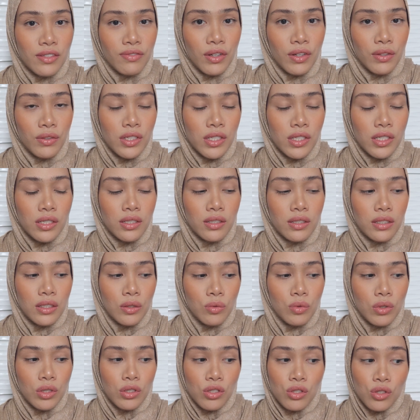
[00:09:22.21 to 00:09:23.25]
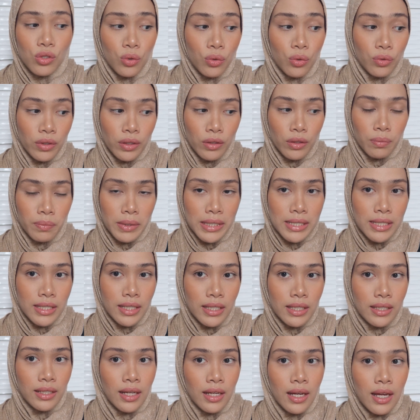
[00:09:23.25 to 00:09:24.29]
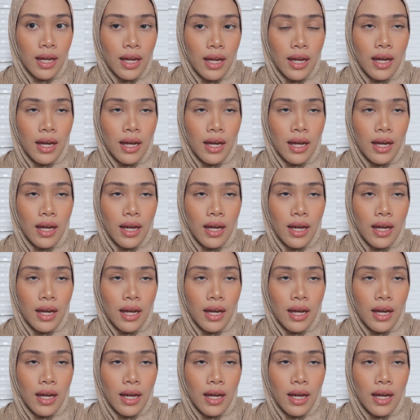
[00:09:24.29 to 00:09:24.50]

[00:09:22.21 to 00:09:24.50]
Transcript: foundation. It looks so great on my skin.